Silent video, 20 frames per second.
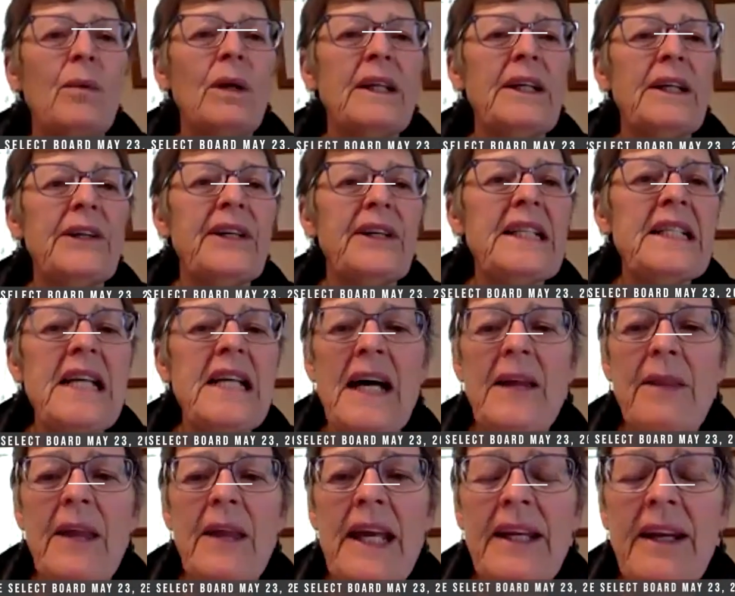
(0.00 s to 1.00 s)
Well, hearing
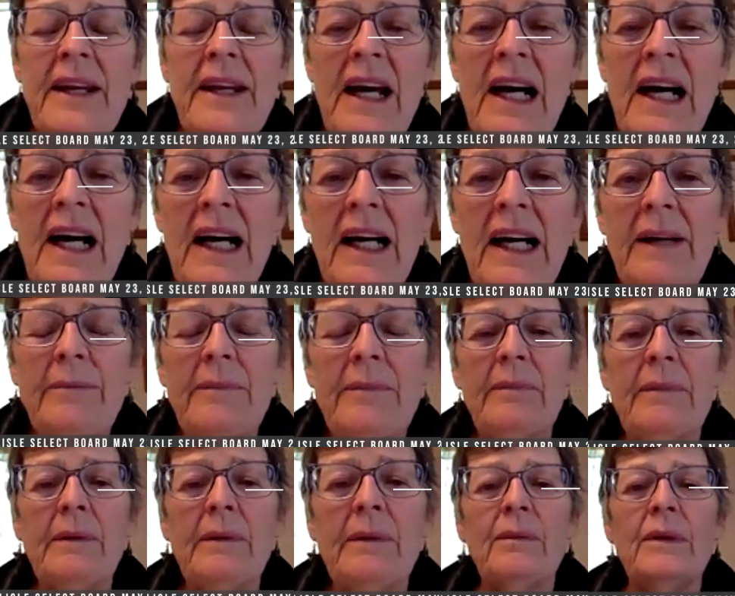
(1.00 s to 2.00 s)
none, then uh,
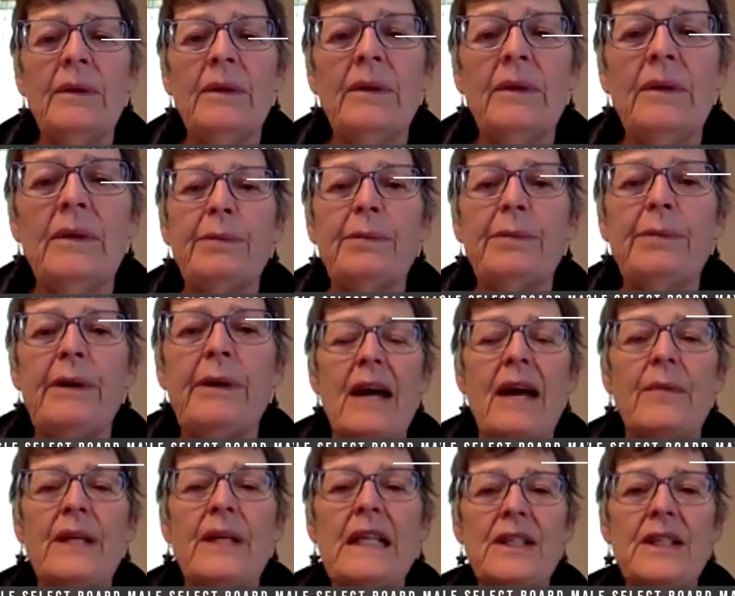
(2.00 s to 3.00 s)
we pro
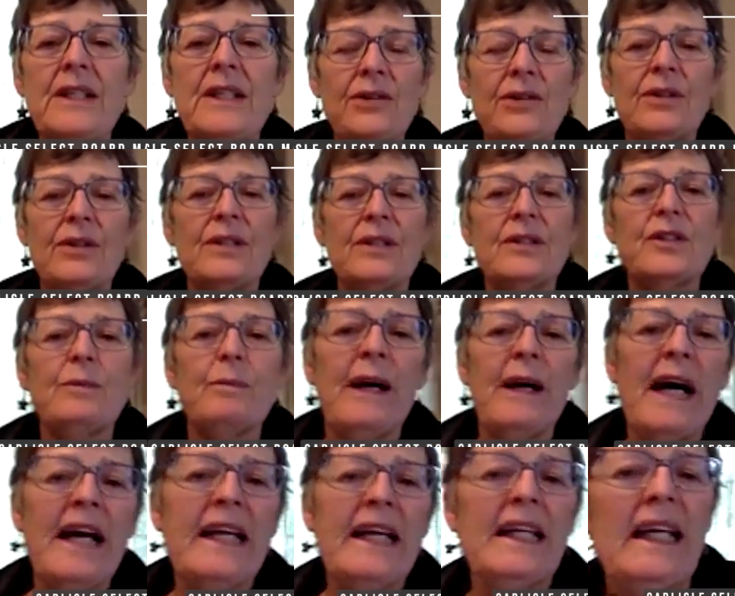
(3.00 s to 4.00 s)
yeah we need to do this
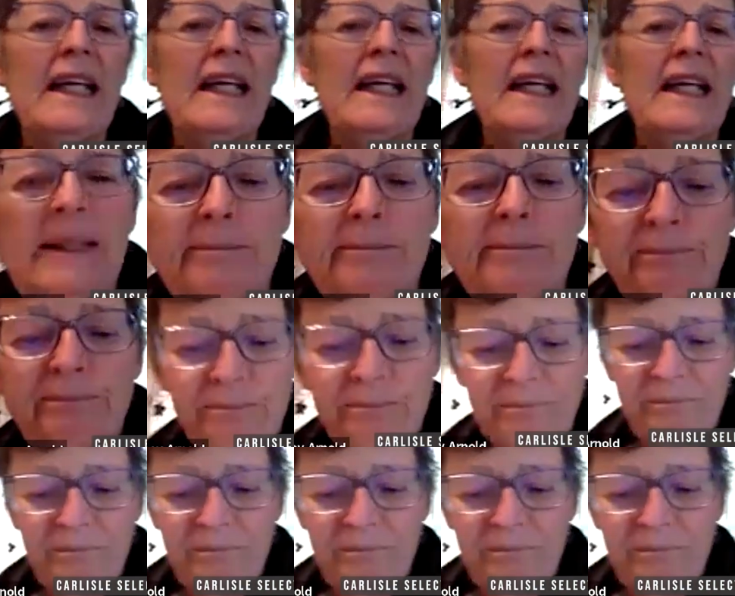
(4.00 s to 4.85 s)
by um,